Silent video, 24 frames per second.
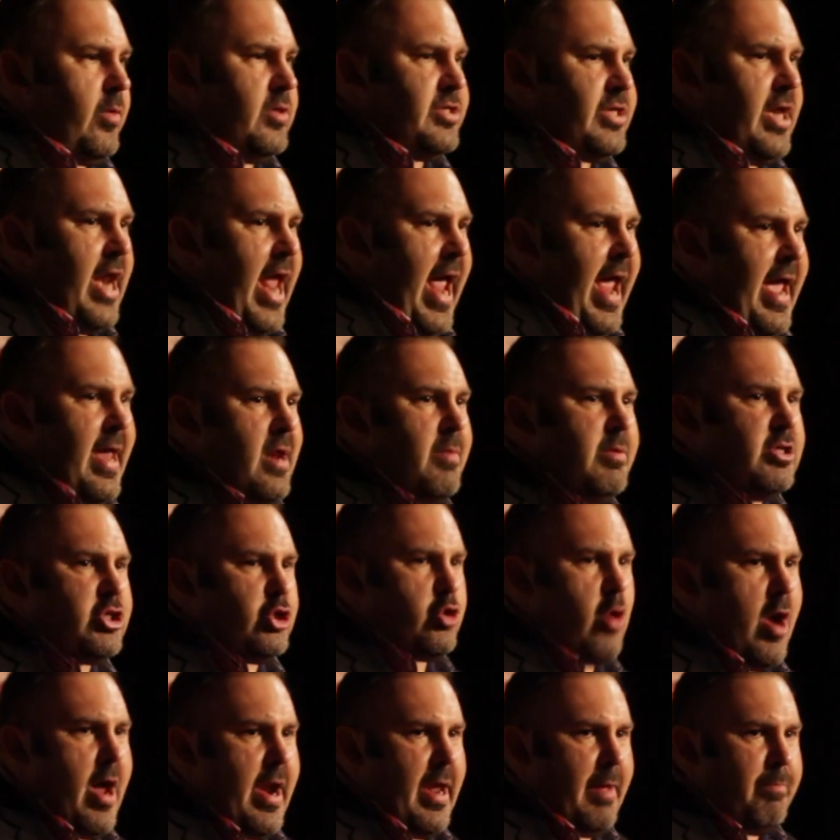was an
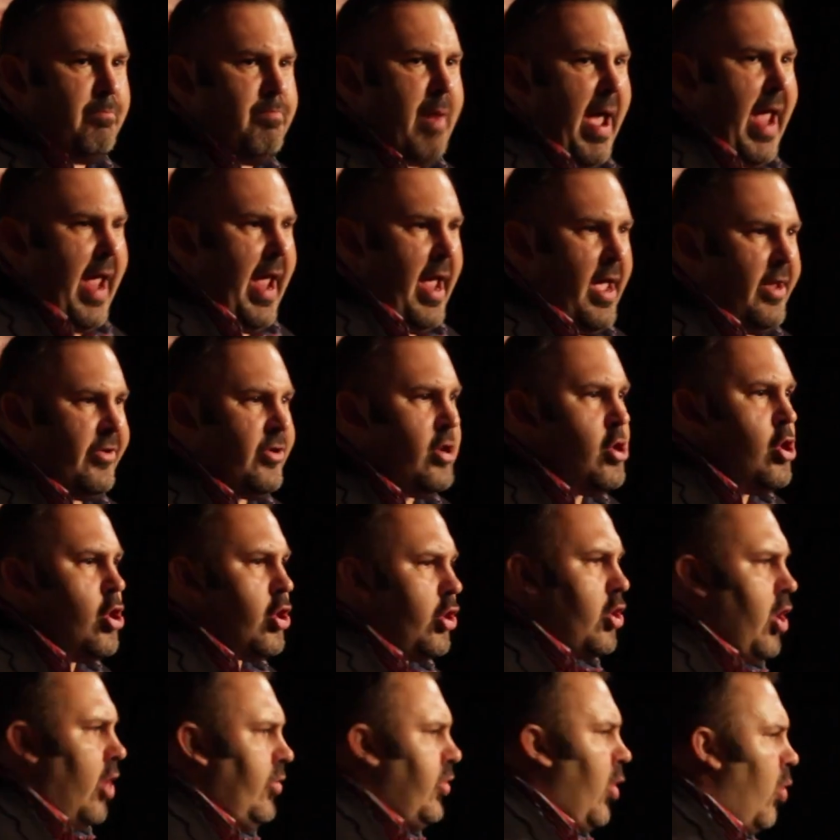animatronic band
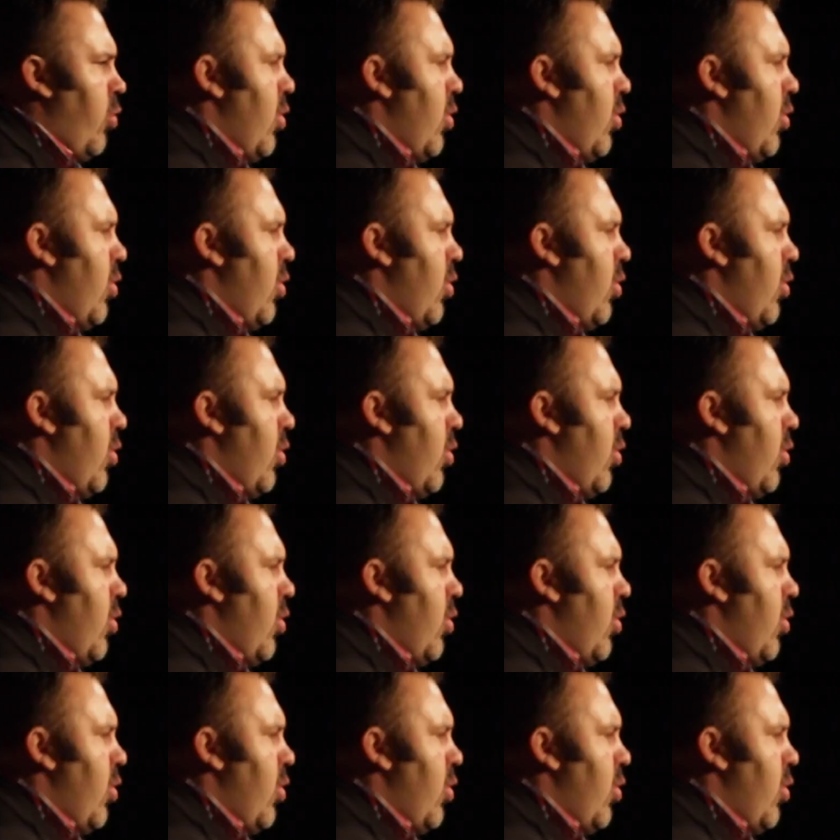called the